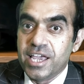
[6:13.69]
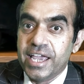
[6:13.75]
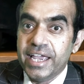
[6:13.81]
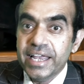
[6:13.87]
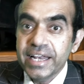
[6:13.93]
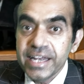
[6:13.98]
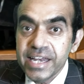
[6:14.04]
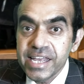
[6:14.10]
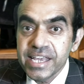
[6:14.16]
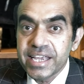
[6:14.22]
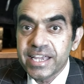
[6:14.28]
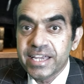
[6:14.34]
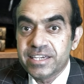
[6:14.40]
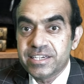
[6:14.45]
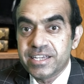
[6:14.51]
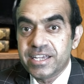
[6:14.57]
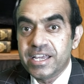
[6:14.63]

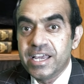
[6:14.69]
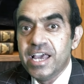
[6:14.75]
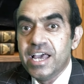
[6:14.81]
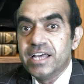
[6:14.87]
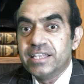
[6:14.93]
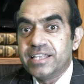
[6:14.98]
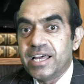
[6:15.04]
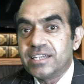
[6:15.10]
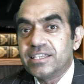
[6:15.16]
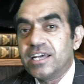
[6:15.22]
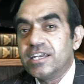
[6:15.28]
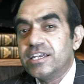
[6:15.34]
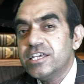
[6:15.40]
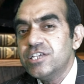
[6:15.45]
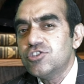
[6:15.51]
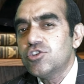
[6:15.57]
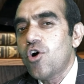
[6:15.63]
indicating that the
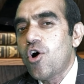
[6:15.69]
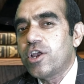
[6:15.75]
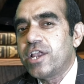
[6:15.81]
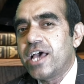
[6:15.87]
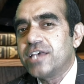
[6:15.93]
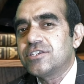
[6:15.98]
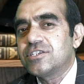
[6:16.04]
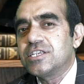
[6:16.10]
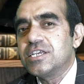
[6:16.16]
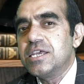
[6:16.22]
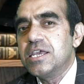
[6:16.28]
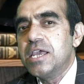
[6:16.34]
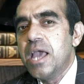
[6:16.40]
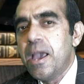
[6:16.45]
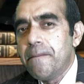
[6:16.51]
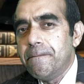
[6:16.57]
dishonesty